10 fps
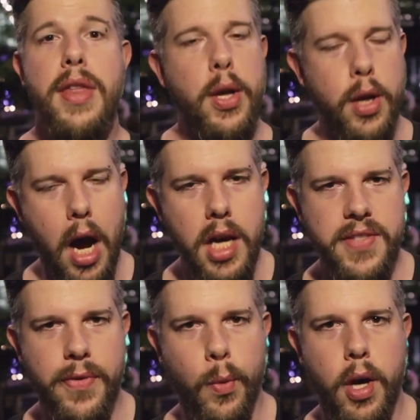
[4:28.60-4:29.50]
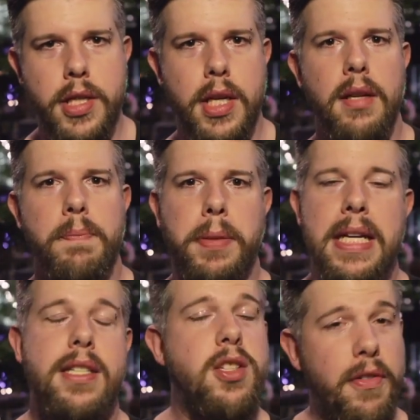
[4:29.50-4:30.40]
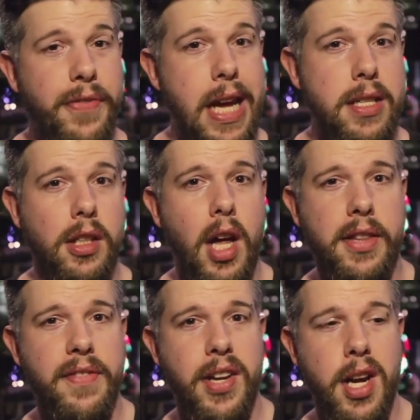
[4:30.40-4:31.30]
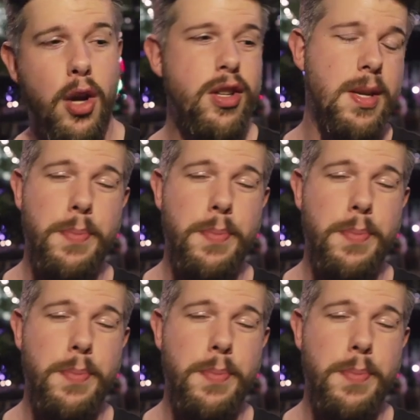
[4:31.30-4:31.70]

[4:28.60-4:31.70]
Thank you guys for watching. Please don't forget to like the video,